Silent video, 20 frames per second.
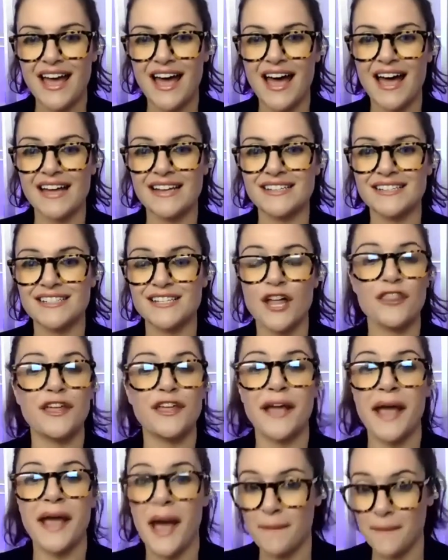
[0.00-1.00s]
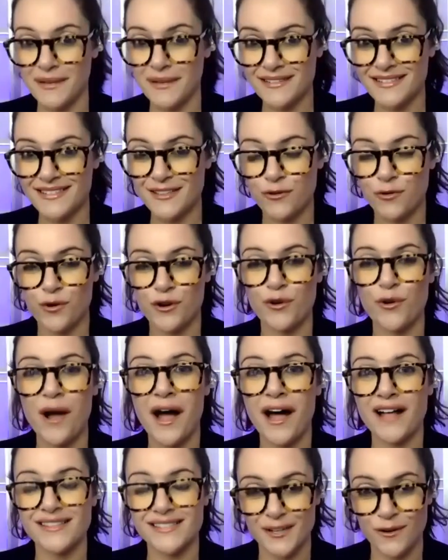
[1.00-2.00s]
and nothing happened there were no
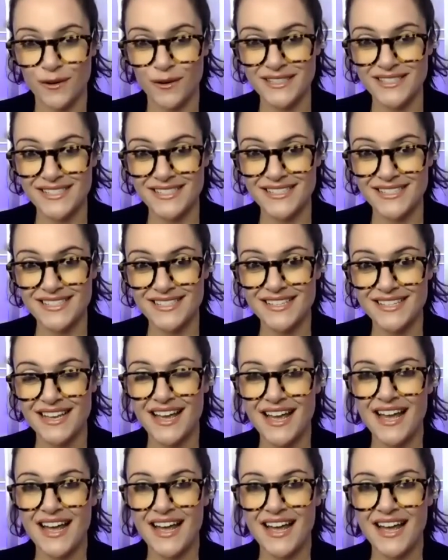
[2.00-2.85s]
consequences